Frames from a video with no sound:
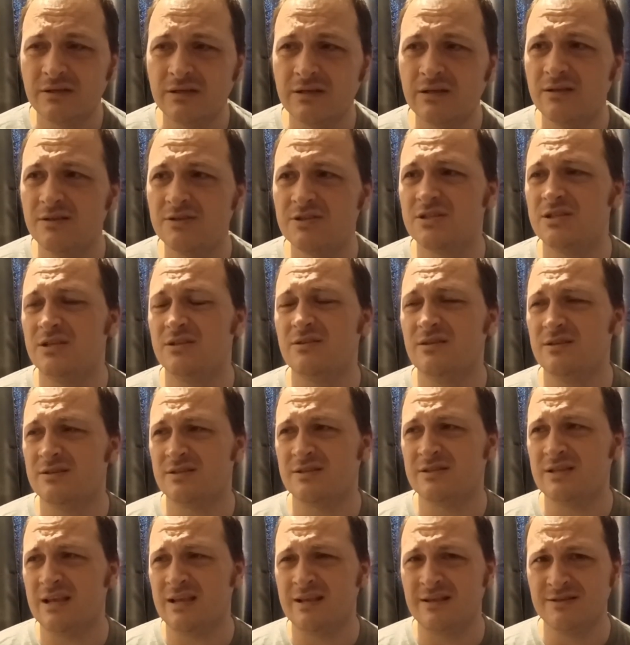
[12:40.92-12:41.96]
Consider, as
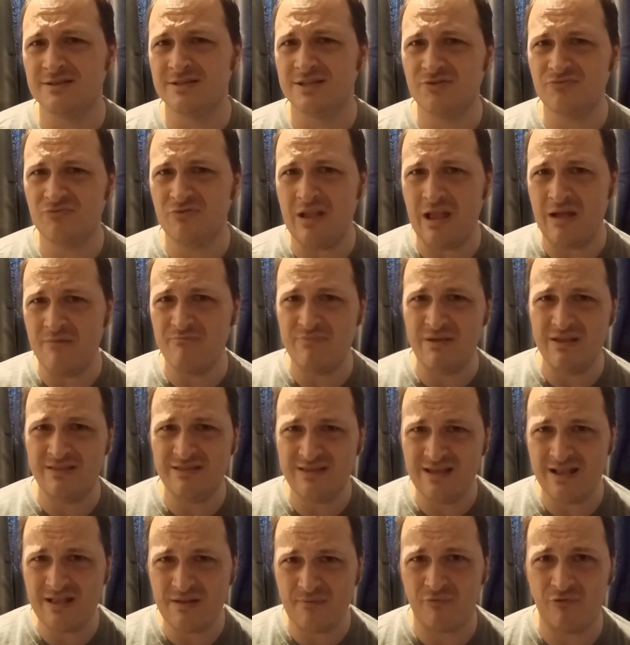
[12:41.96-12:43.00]
I say, considering how big
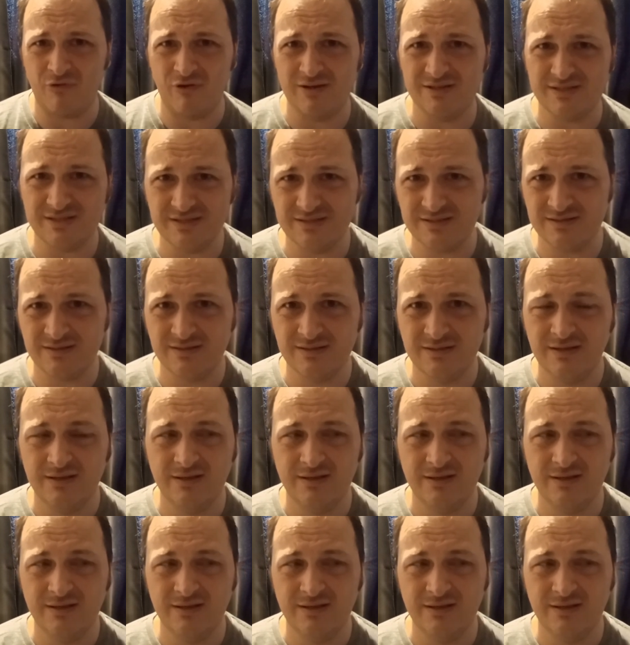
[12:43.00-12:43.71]
the Enterprise is.